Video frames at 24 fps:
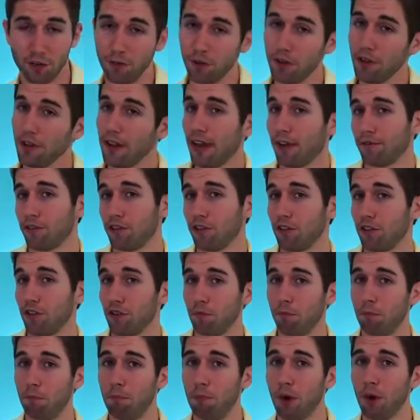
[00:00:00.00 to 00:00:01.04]
You really have to
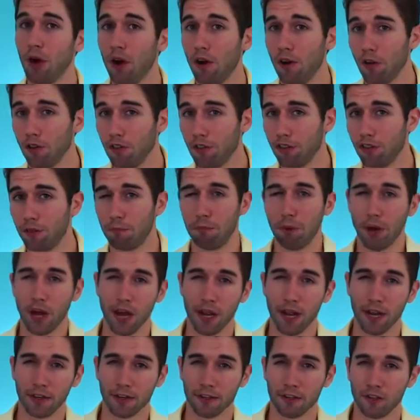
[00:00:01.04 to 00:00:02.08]
do both,
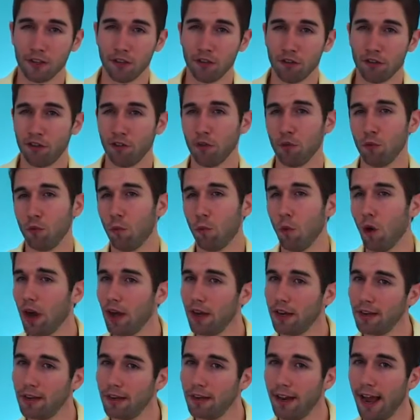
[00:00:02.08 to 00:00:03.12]
but you do
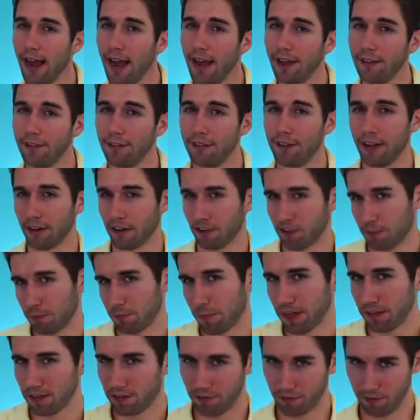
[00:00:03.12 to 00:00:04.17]
one at the
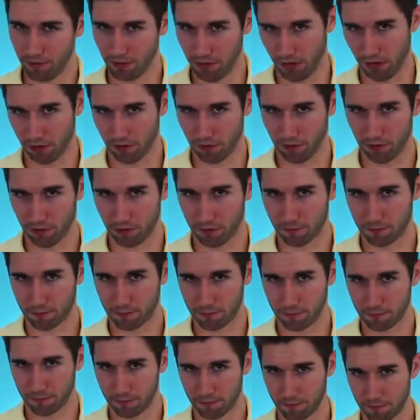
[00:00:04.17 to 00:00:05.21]
expense of the other.
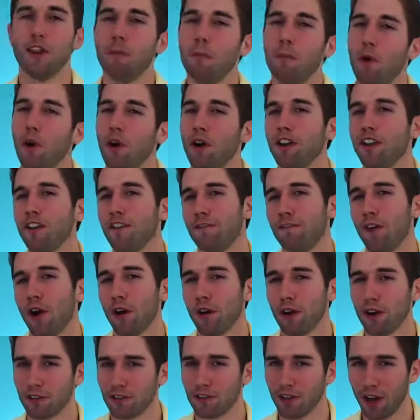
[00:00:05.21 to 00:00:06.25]
The more you
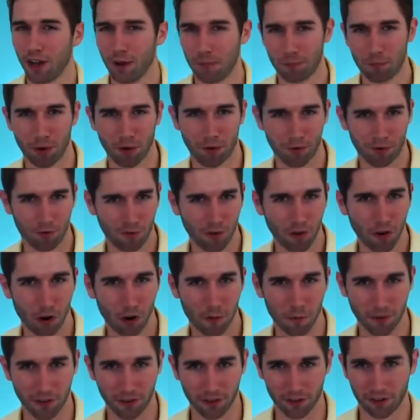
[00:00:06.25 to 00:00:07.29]
focus on
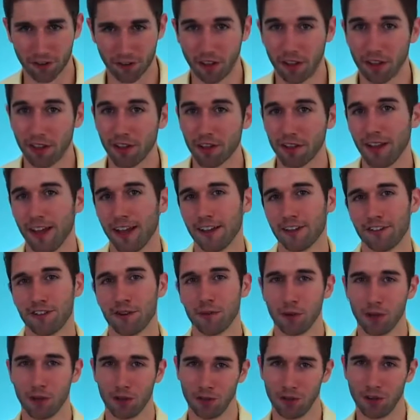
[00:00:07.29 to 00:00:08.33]
performance, the
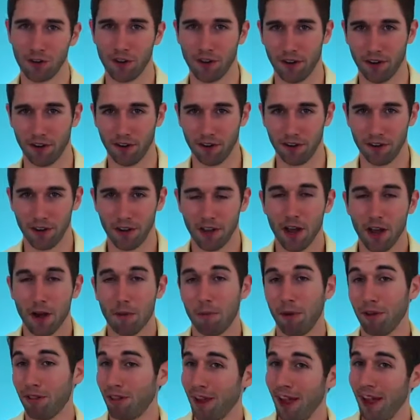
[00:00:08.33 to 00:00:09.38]
less you will learn.
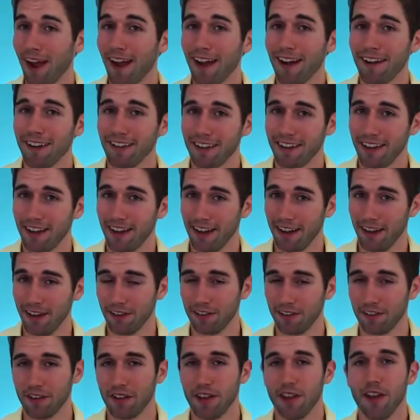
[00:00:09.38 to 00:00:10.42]
But the irony
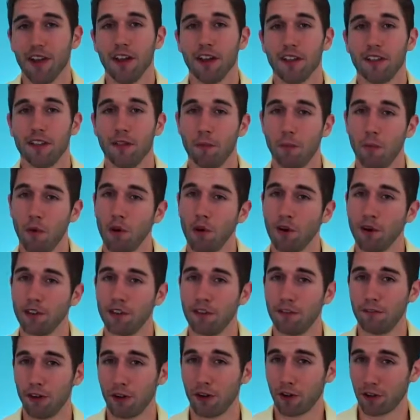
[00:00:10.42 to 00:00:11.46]
is, the more
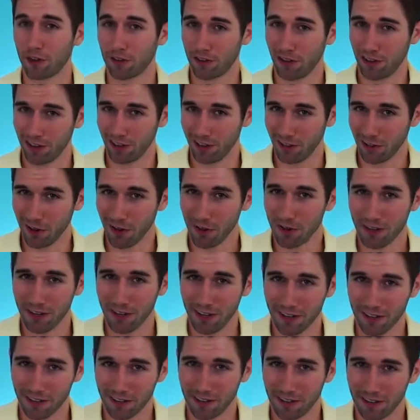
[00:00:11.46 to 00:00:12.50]
you focus on
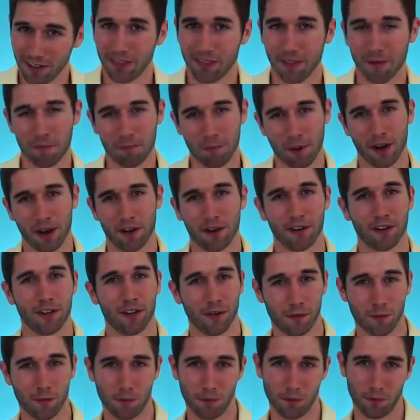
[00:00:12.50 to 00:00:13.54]
learning, the better
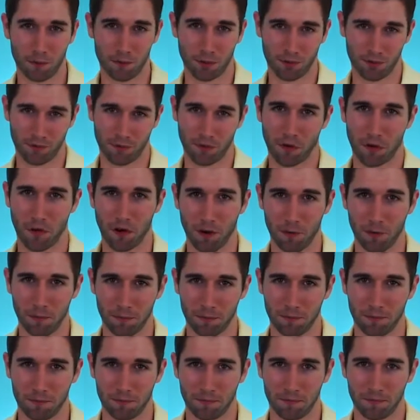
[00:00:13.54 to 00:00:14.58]
you will
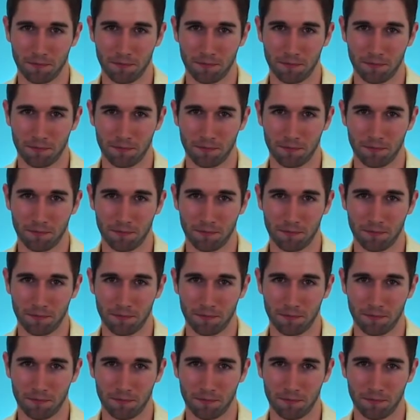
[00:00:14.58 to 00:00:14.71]
perform.